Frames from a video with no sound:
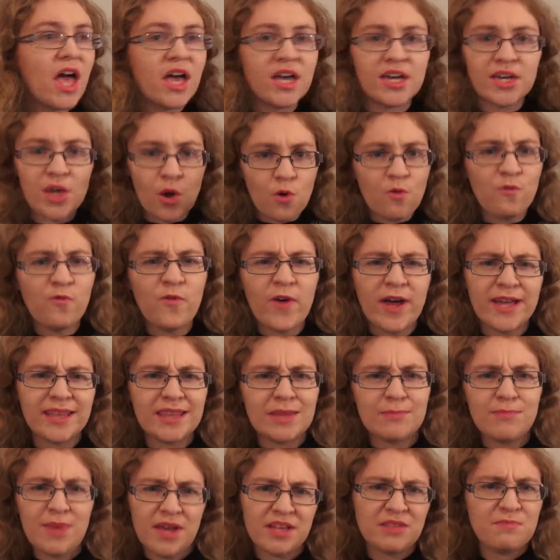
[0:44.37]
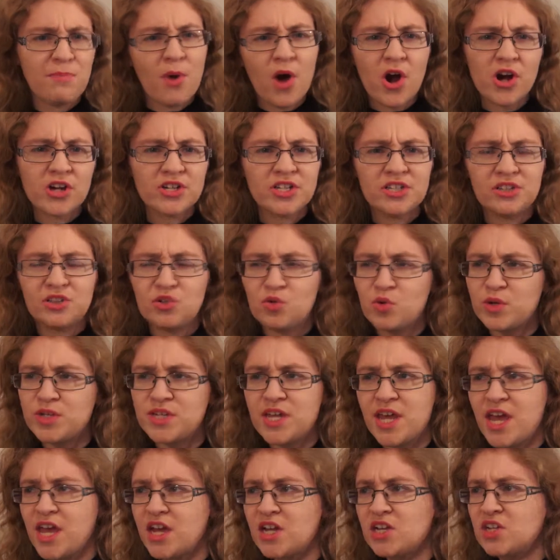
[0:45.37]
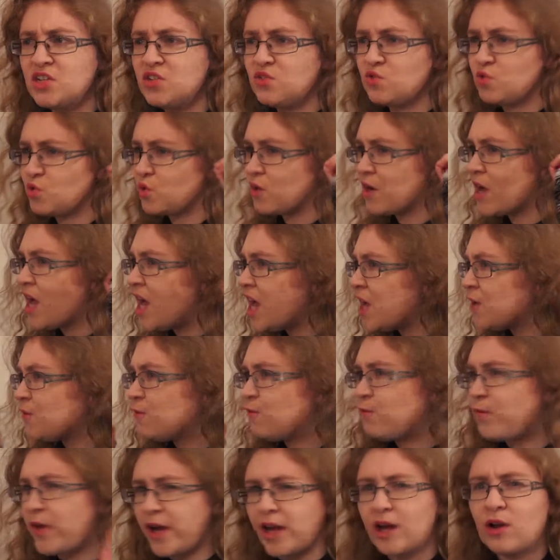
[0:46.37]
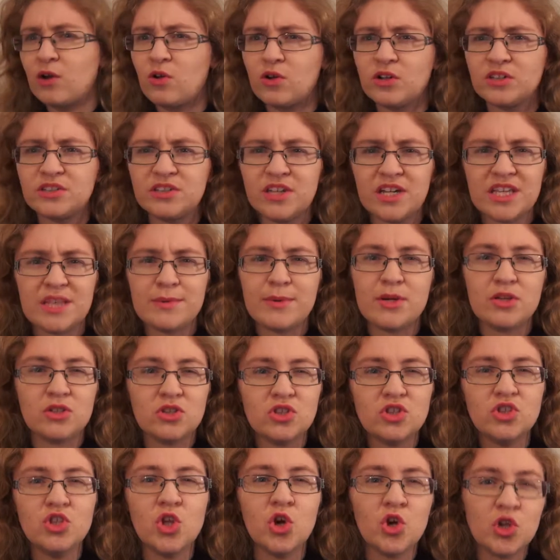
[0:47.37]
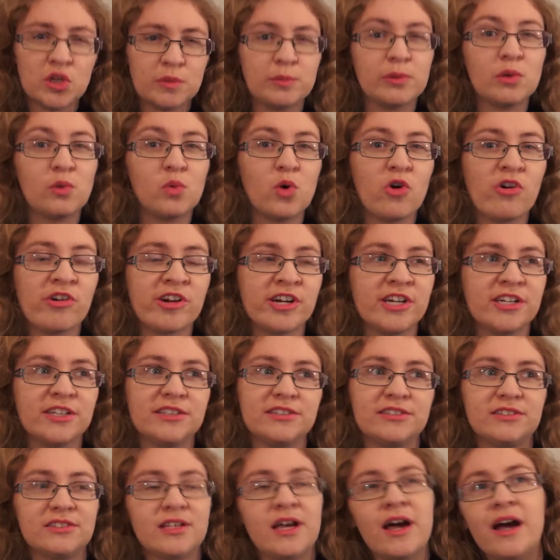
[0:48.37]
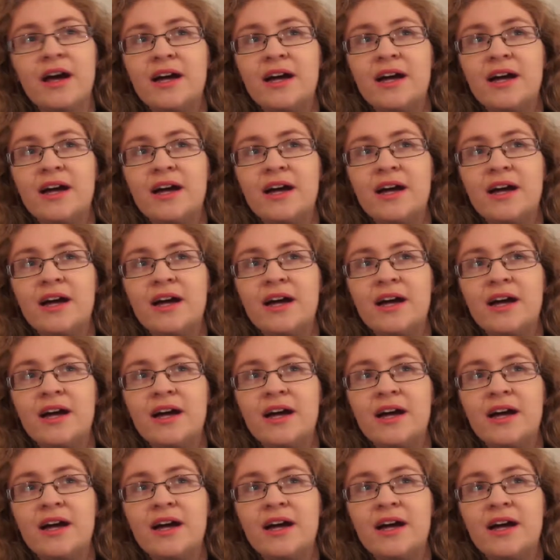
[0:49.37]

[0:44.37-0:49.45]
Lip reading: go find the best parties to attend or fight alongside the most notable warriors.